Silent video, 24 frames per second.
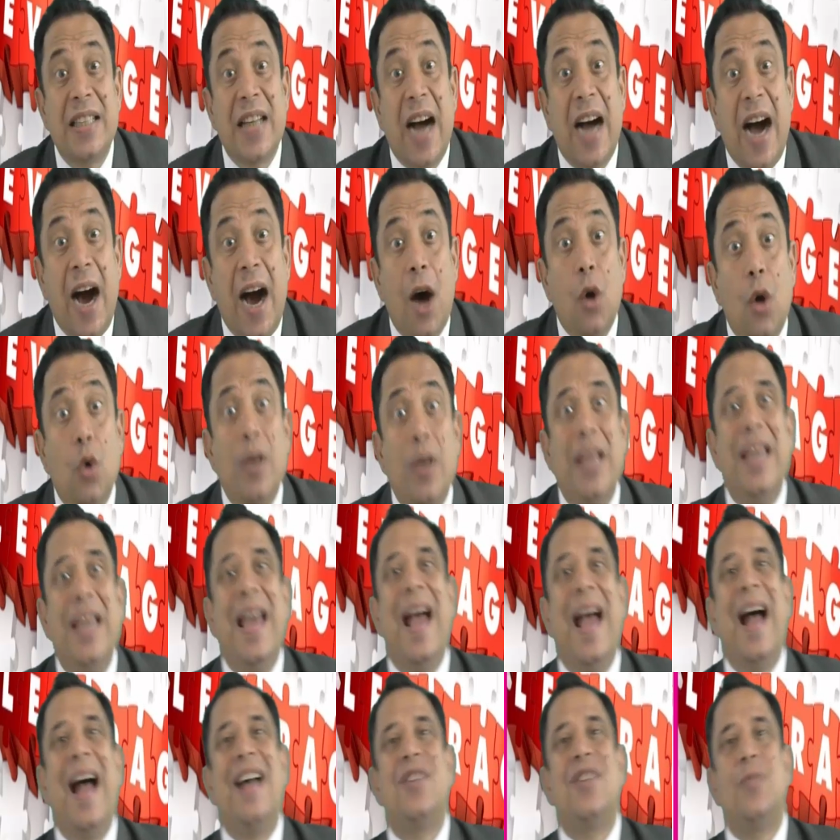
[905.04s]
ROE
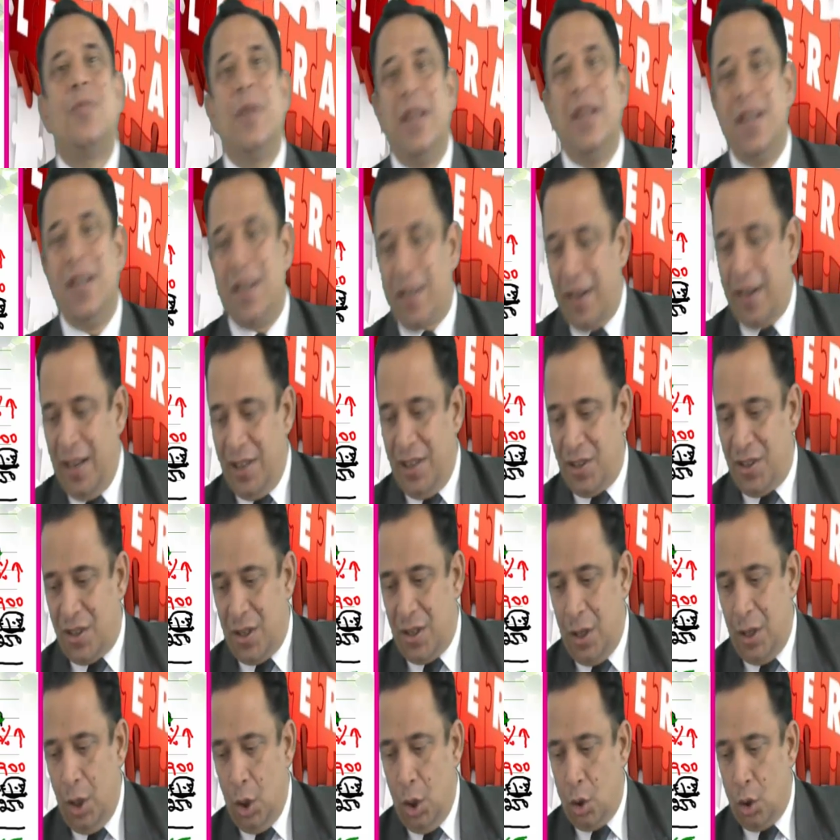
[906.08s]
has been
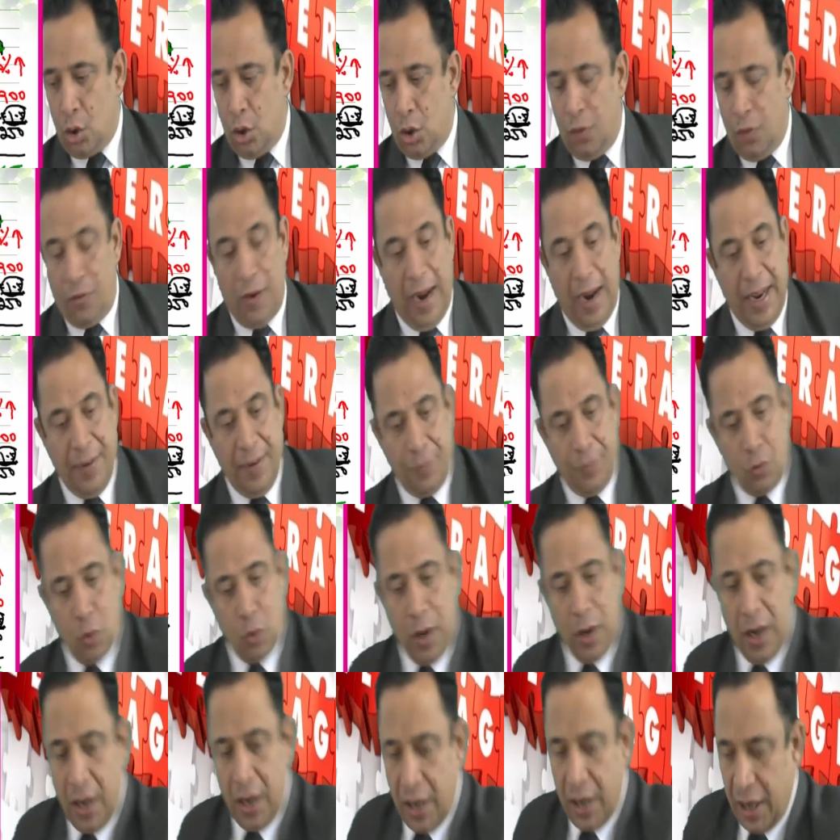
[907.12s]
increased. So
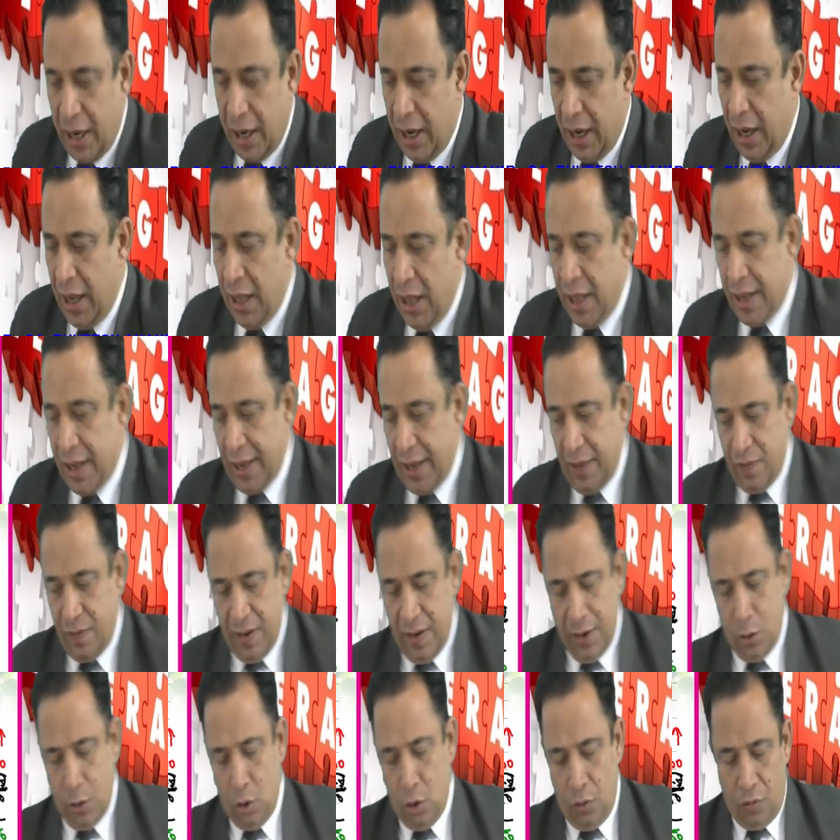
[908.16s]
520, if I
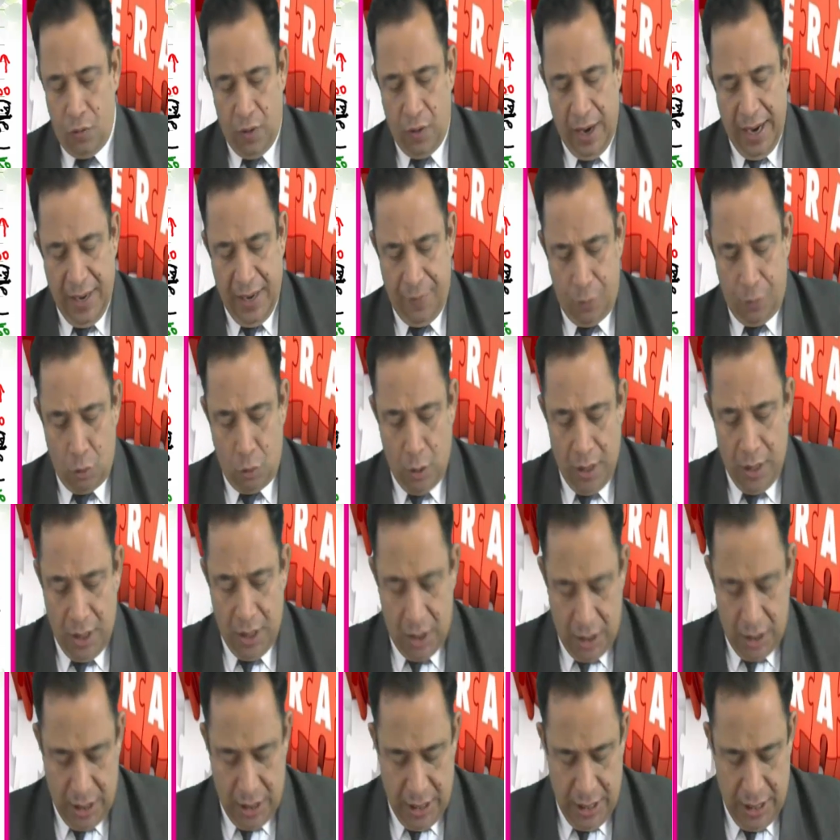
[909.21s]
do
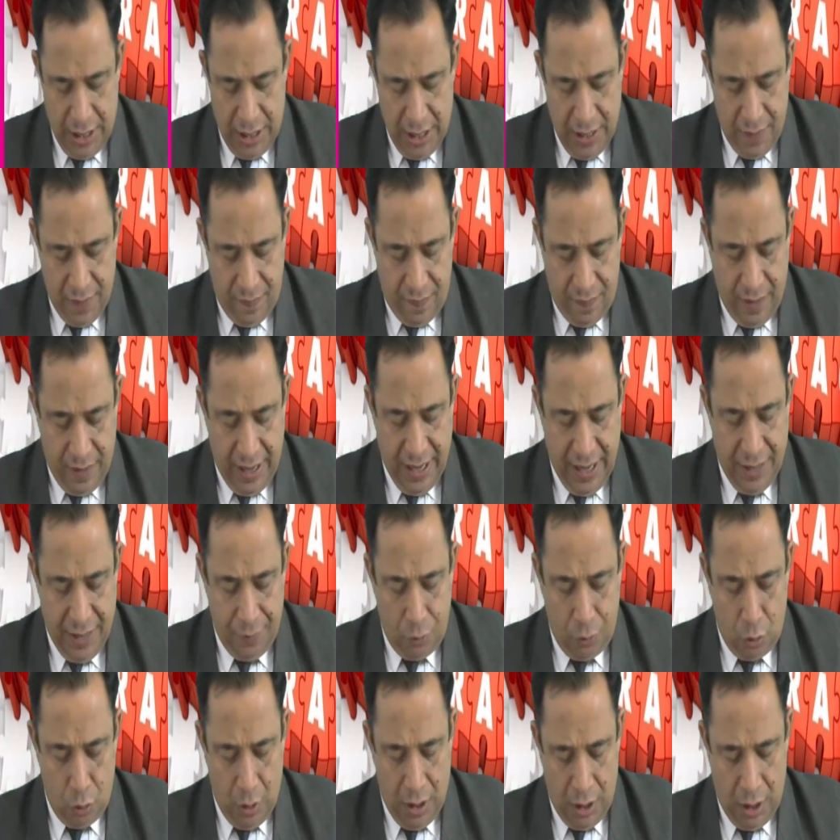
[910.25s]

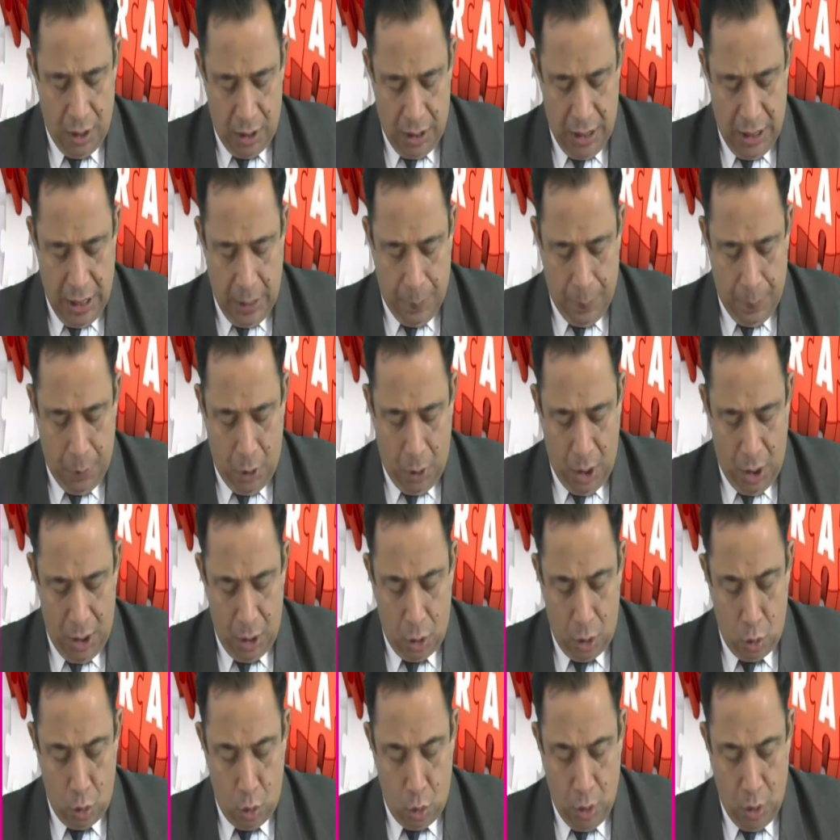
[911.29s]
520 upon
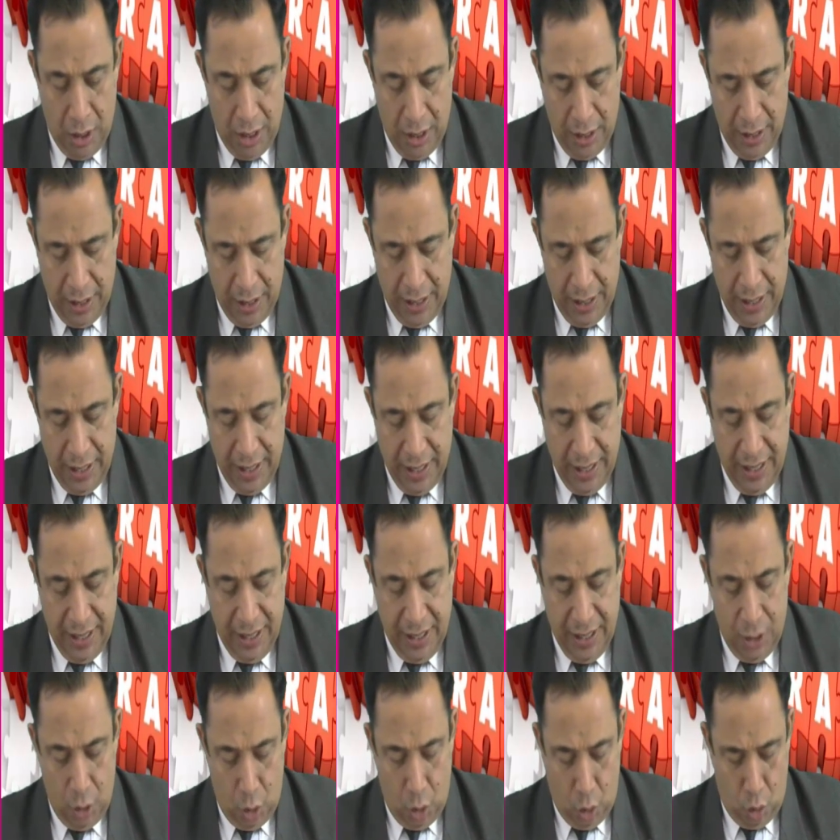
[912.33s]
200
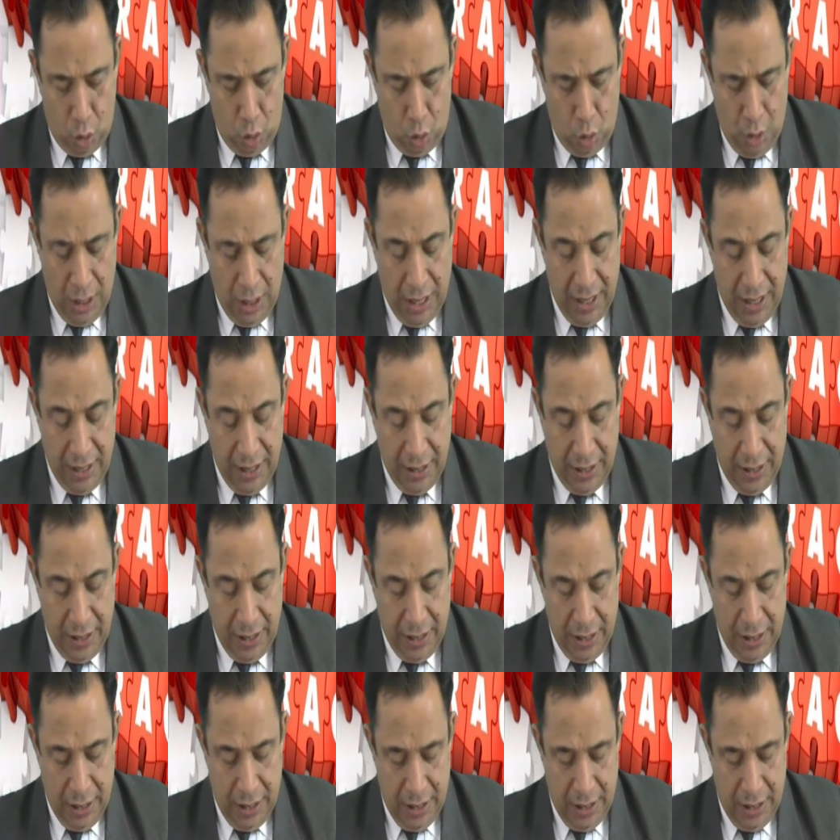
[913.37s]
in 200,